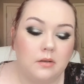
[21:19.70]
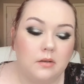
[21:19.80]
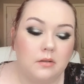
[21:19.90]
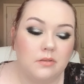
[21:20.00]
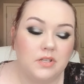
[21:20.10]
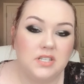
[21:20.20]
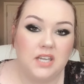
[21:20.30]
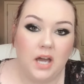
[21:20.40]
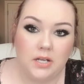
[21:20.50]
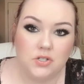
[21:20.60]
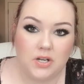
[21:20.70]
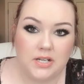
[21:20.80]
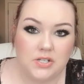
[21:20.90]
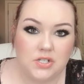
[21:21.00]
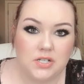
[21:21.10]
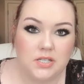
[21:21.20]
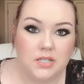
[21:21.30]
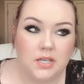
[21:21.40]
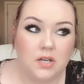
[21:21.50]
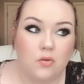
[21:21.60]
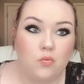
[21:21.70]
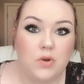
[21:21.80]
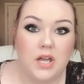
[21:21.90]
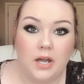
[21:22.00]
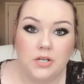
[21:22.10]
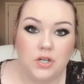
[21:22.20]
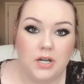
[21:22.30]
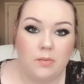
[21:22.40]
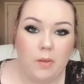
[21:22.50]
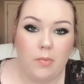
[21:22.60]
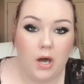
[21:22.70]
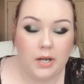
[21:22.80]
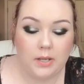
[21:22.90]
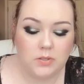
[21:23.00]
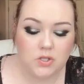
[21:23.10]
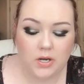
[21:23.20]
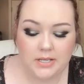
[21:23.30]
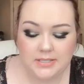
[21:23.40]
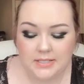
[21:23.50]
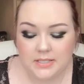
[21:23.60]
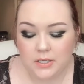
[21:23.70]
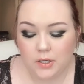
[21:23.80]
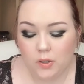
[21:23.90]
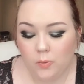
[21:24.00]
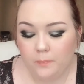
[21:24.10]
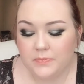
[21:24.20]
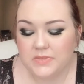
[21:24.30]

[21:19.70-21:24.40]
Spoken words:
the dehydration, like, rehydrating my body was crazy, too.